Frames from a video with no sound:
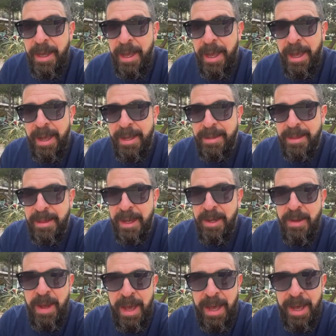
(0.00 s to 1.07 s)
and then
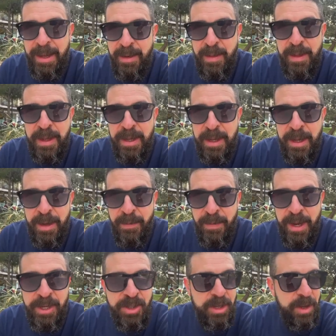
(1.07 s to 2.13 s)
you had the
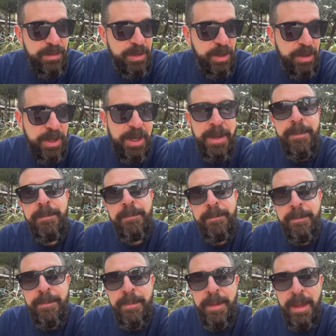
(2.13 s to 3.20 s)
invasion of Turkey.
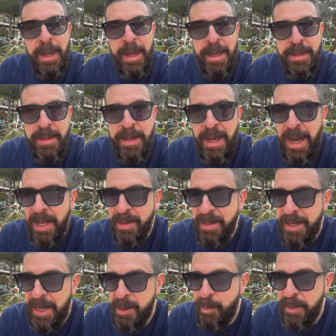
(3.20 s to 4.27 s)
And the
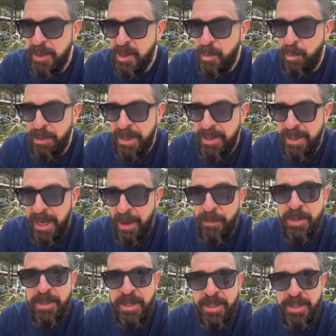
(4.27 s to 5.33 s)
island has been split
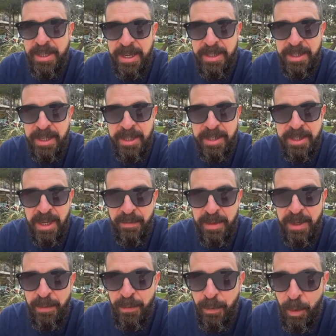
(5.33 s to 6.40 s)
ever since
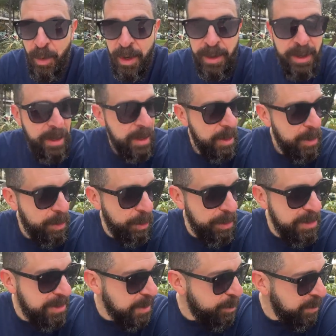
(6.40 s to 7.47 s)
1974.
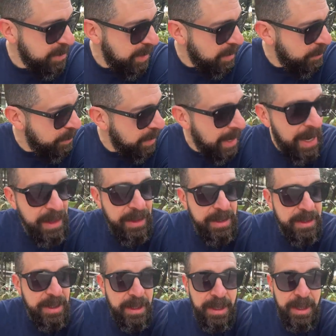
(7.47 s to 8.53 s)
36% of the
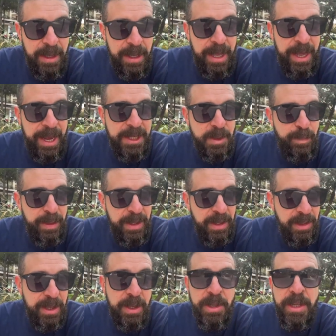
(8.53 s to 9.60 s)
island has been
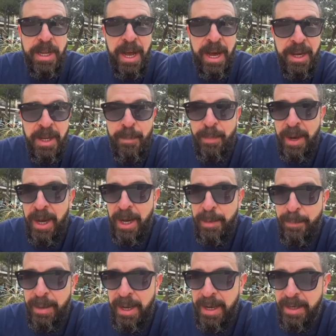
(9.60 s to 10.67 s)
illegally
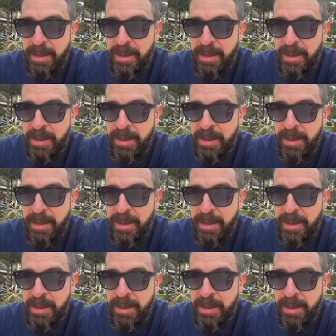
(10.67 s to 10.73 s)
occupied by